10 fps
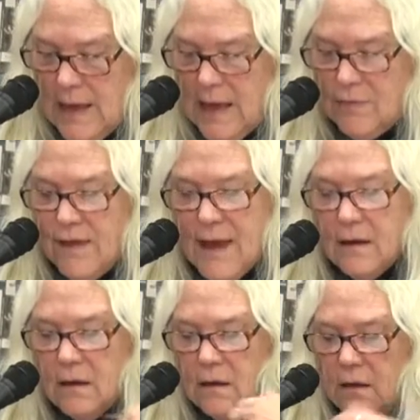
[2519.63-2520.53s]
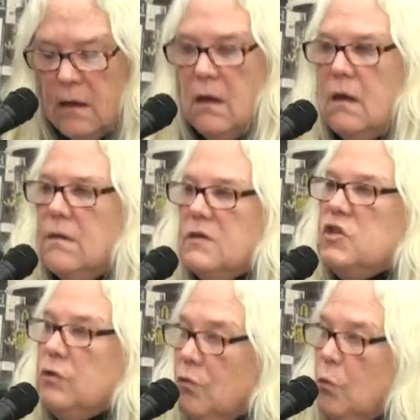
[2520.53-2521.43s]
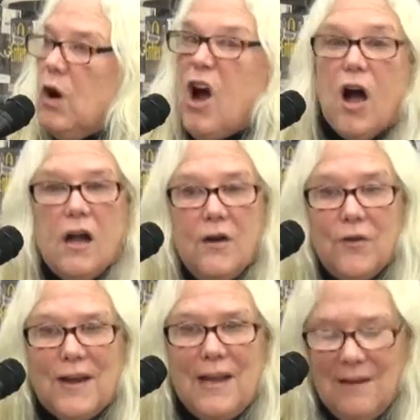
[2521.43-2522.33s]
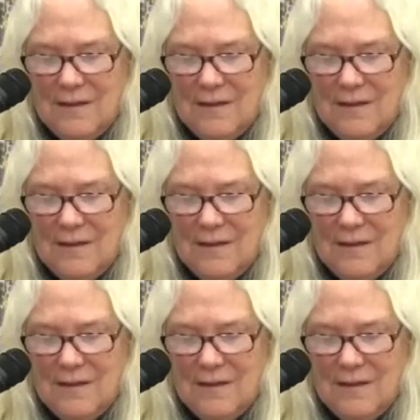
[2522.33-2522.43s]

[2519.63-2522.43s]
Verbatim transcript: And then the children were hungry,